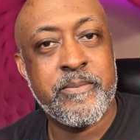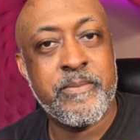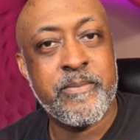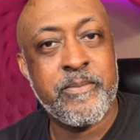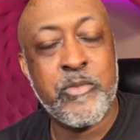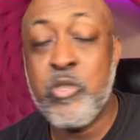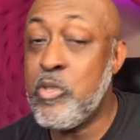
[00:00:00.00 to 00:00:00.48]

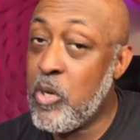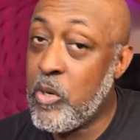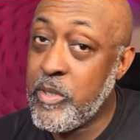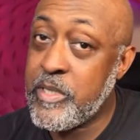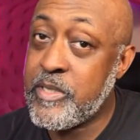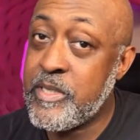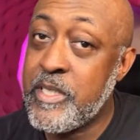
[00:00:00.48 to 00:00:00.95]
You
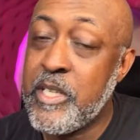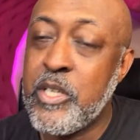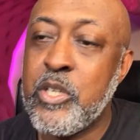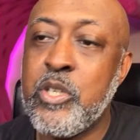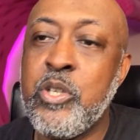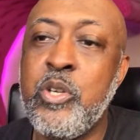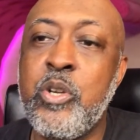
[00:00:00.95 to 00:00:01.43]
notice
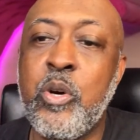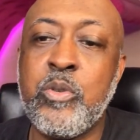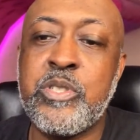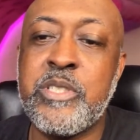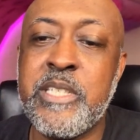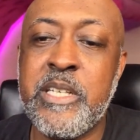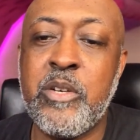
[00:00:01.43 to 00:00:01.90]
you don't
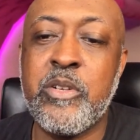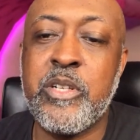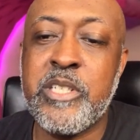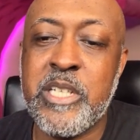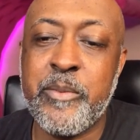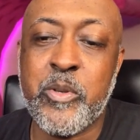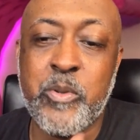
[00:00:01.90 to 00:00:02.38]
see on the
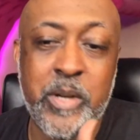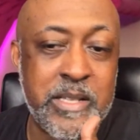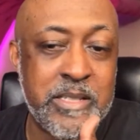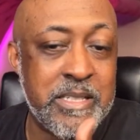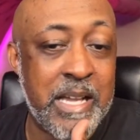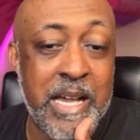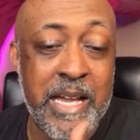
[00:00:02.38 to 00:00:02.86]
Democrat
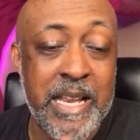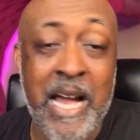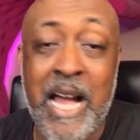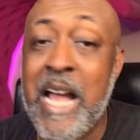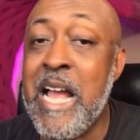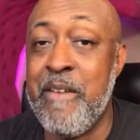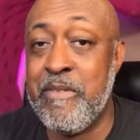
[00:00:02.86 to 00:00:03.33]
side, I
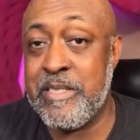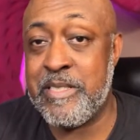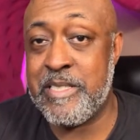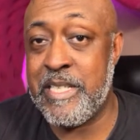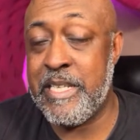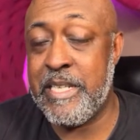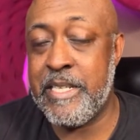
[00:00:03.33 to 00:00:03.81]
haven't
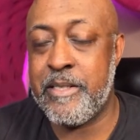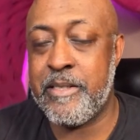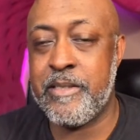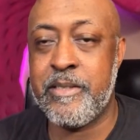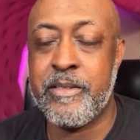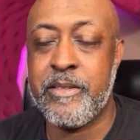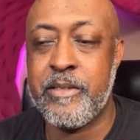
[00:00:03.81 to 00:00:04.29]
seen it,
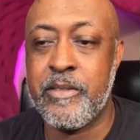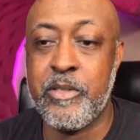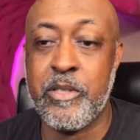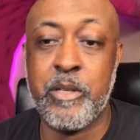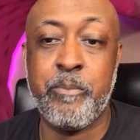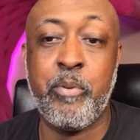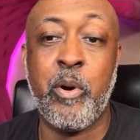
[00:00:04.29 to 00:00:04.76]
you
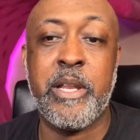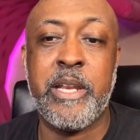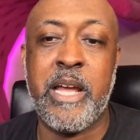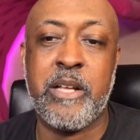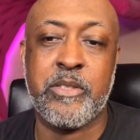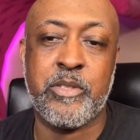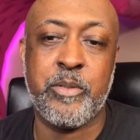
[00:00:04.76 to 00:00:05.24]
can point it
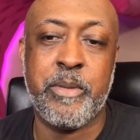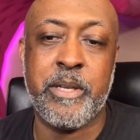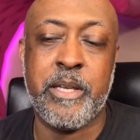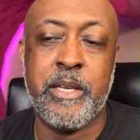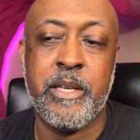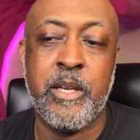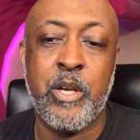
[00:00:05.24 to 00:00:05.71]
out to me,
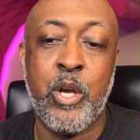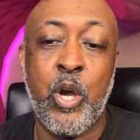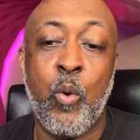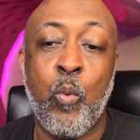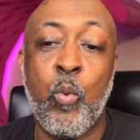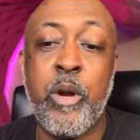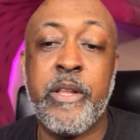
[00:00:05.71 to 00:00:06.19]

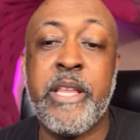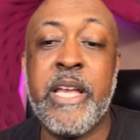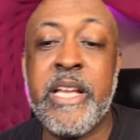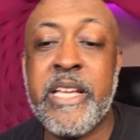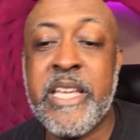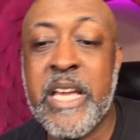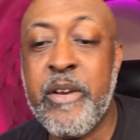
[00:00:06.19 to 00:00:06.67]
where they
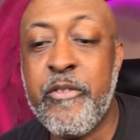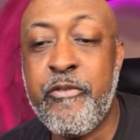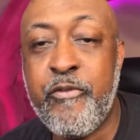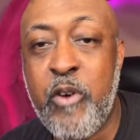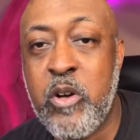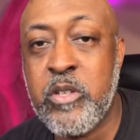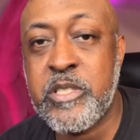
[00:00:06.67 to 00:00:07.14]
give
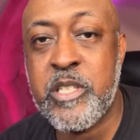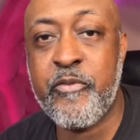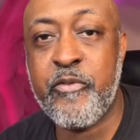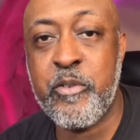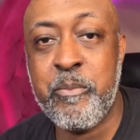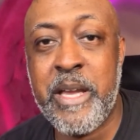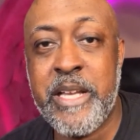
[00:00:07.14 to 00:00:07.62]
false
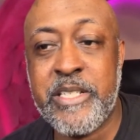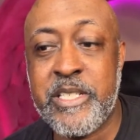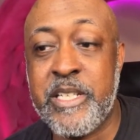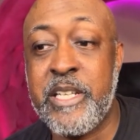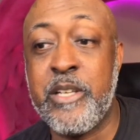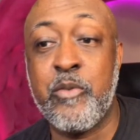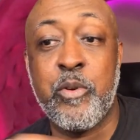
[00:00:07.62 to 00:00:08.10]
information
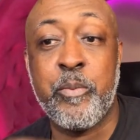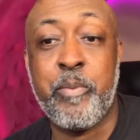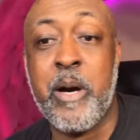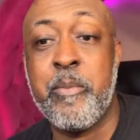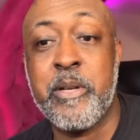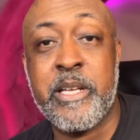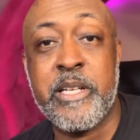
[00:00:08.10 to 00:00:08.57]
and the
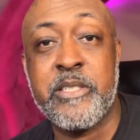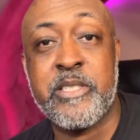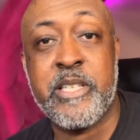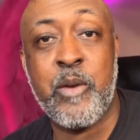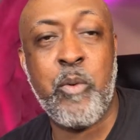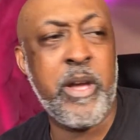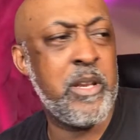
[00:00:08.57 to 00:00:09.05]
Republicans say,
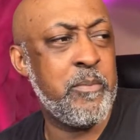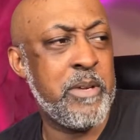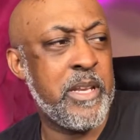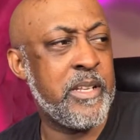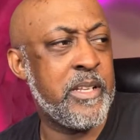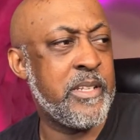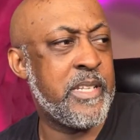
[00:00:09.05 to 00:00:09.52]
wait a
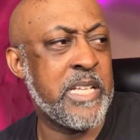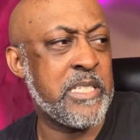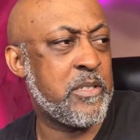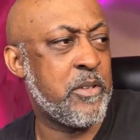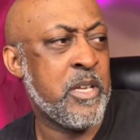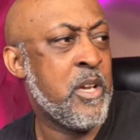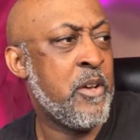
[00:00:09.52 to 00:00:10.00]
minute, that's
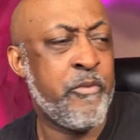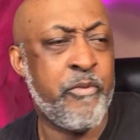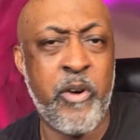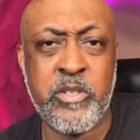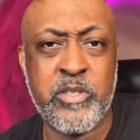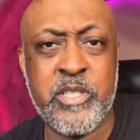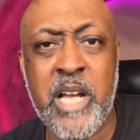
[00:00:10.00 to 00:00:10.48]
a
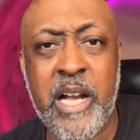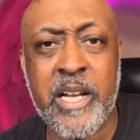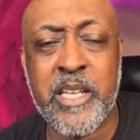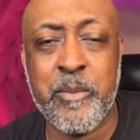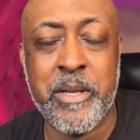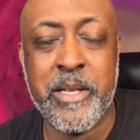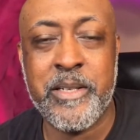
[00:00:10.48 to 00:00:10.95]
false
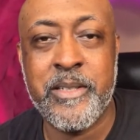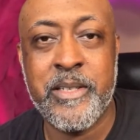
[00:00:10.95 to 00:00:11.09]
document.